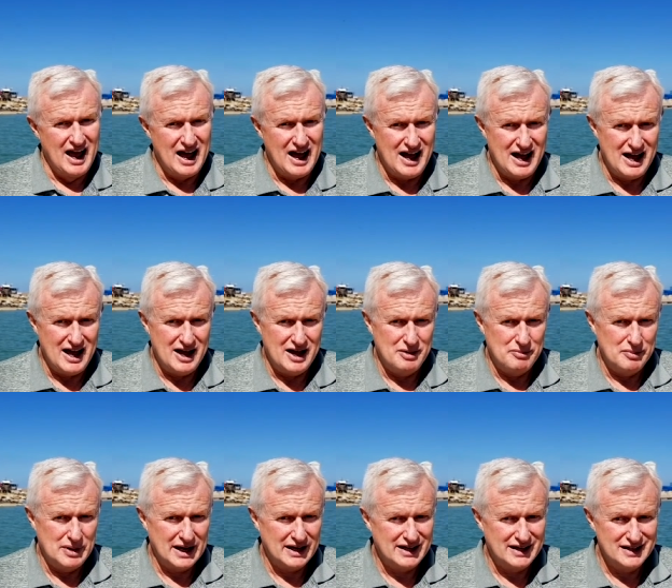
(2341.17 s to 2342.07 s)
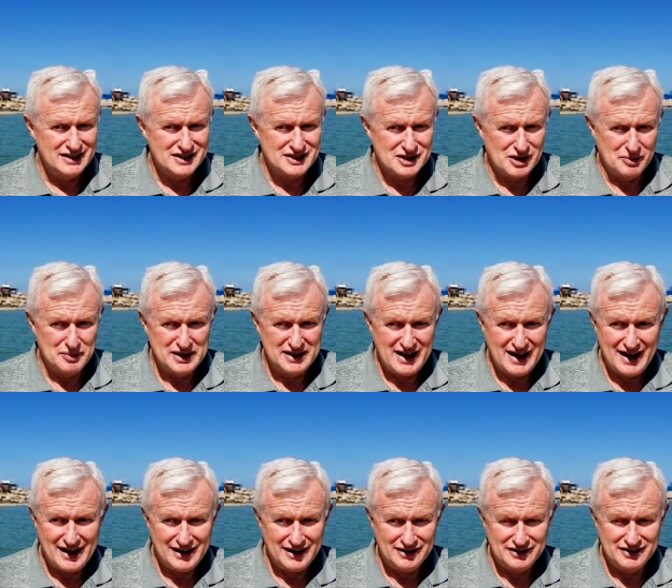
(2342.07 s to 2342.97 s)
Um, my kids told me,
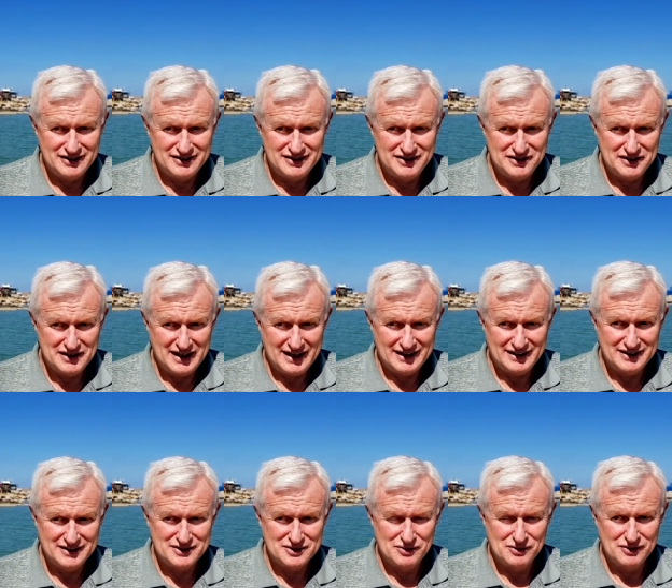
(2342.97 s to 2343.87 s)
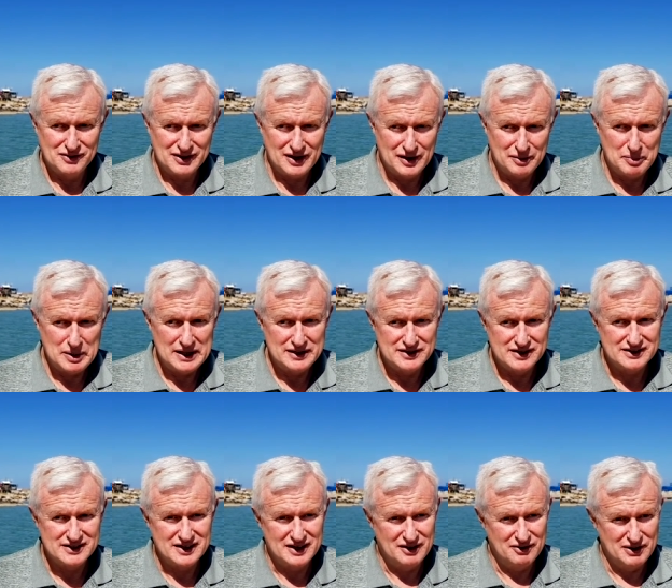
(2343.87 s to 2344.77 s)
nah, don't do that. That's all going to
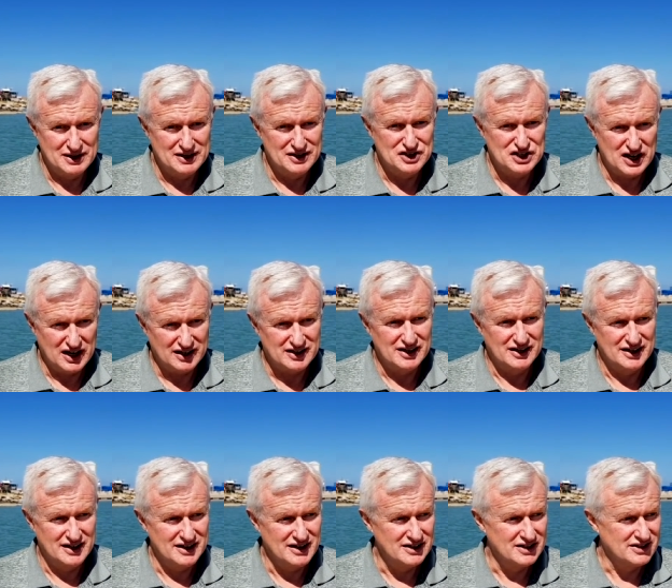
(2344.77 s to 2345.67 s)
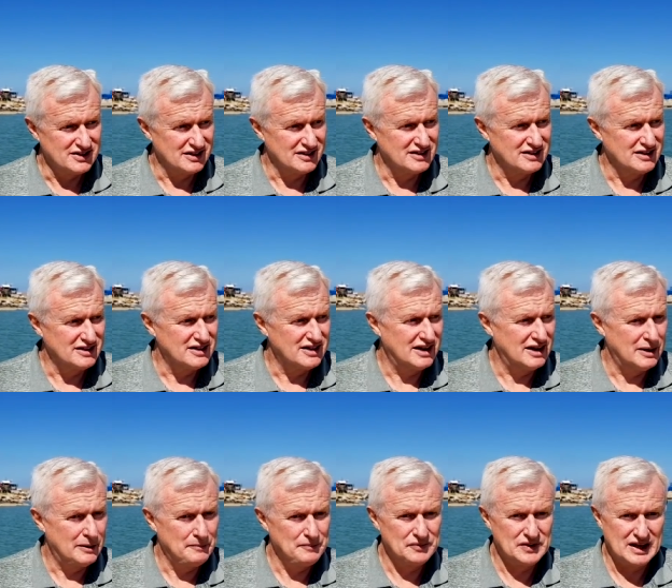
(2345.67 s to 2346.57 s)
pieces. And I went and checked, and it is. And
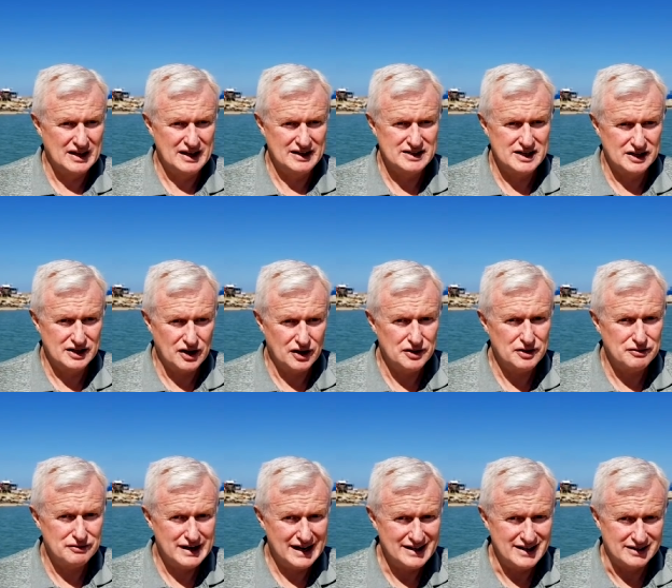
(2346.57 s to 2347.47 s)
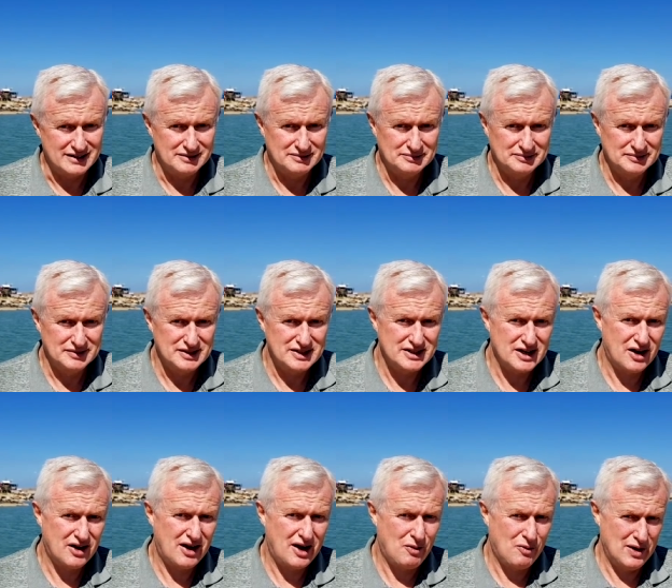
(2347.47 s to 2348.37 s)
um, they said, go to Reddit.
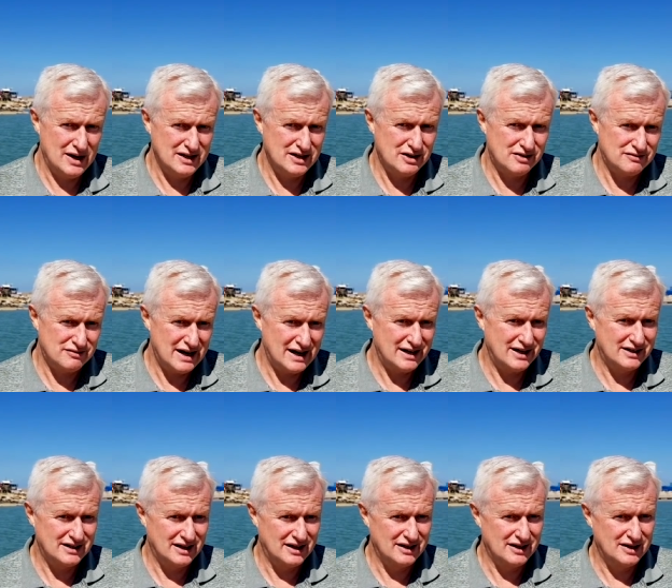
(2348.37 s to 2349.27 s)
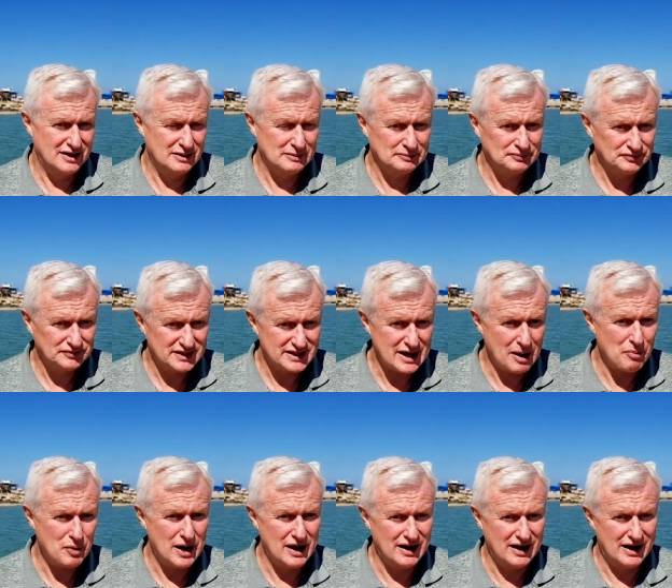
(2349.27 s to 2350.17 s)
So I went to Reddit, and the
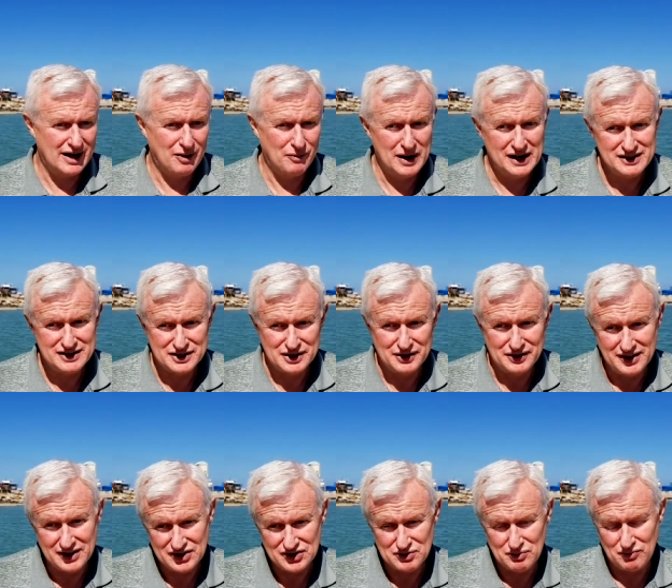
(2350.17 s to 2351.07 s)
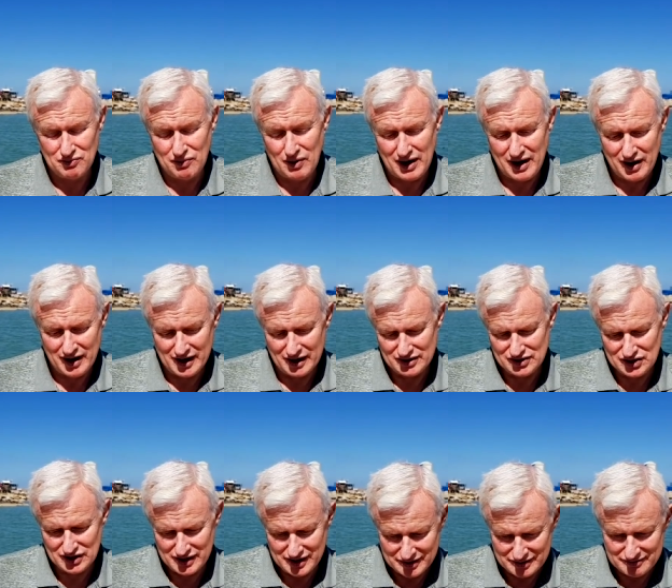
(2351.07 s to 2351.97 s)
subreddit I went to is what I
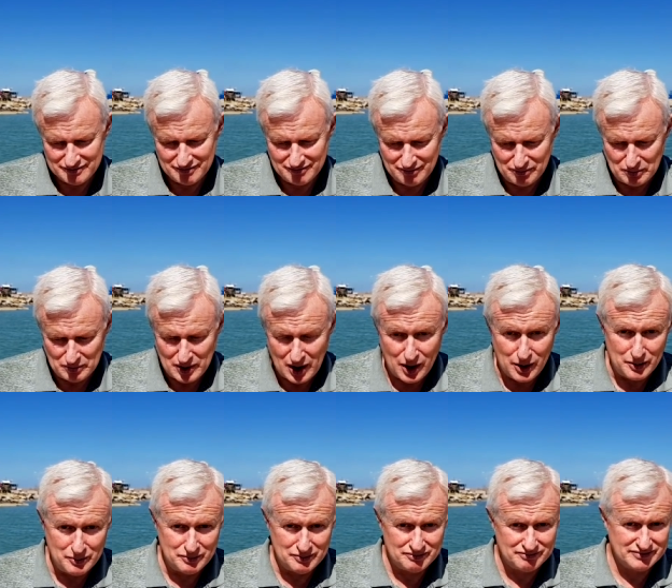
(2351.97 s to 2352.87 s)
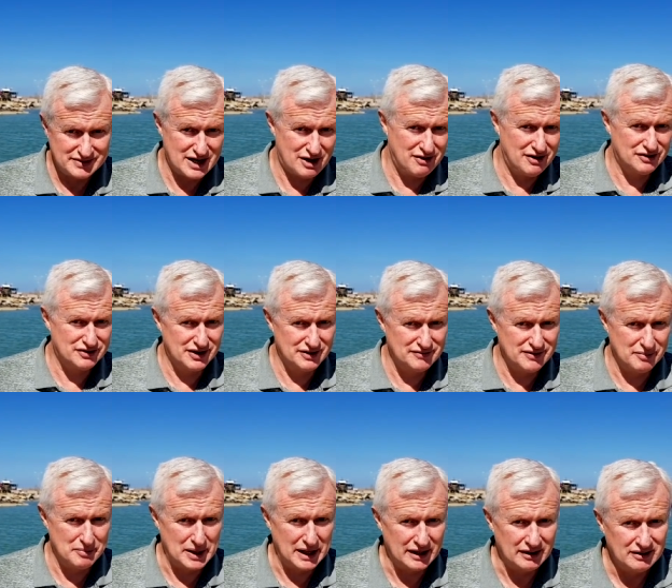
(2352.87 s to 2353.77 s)
considered home territory for
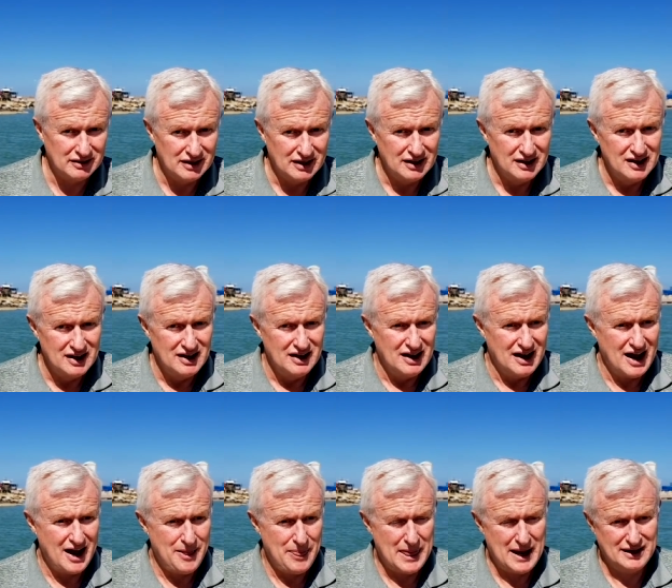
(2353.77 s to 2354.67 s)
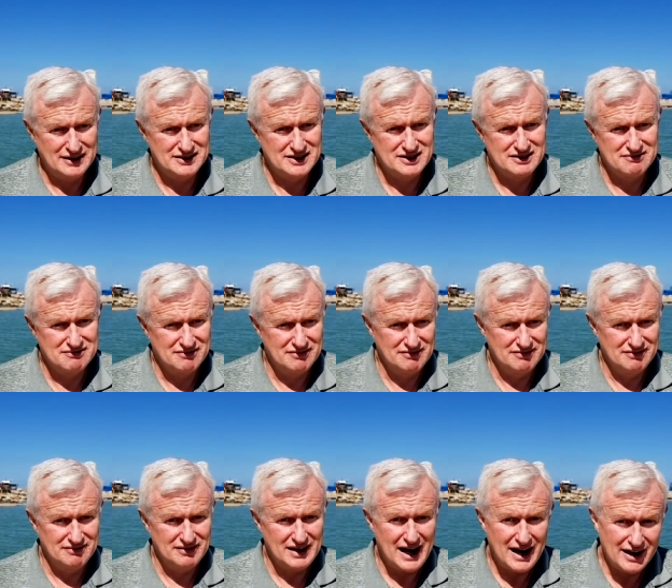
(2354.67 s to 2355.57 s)
me, and that's
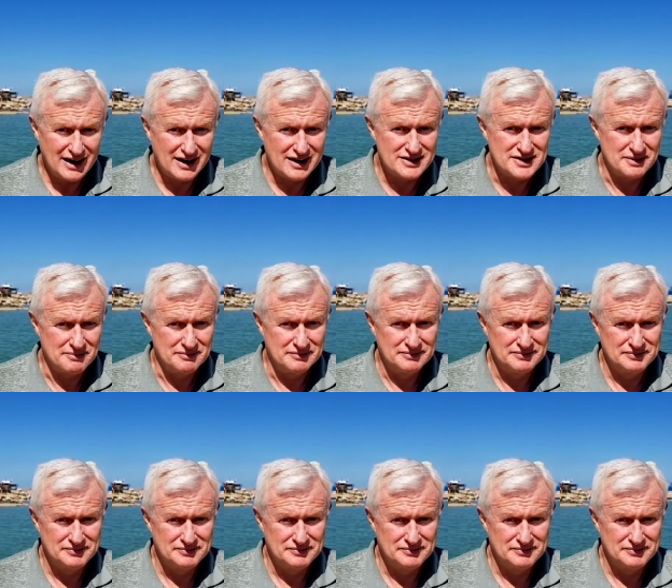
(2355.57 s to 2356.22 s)
anarchism.